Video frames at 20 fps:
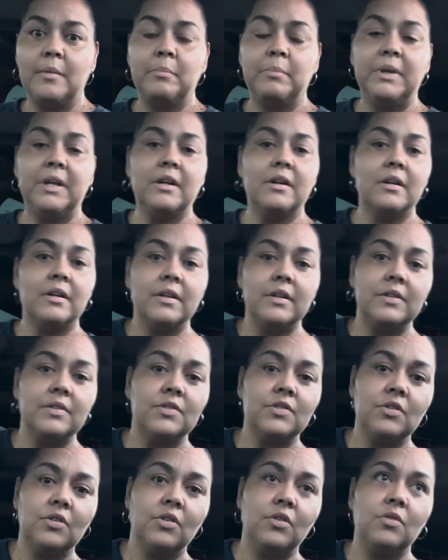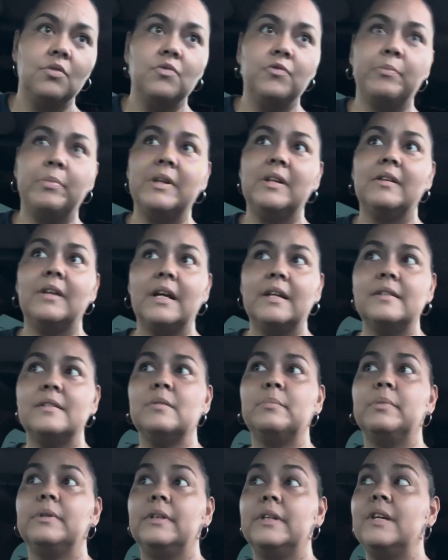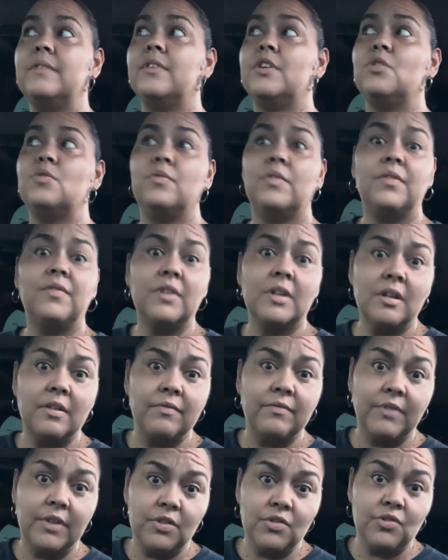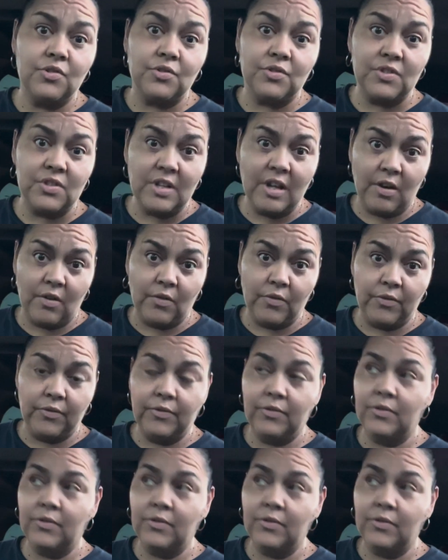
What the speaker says: because you've been led to believe, and you've even convinced yourself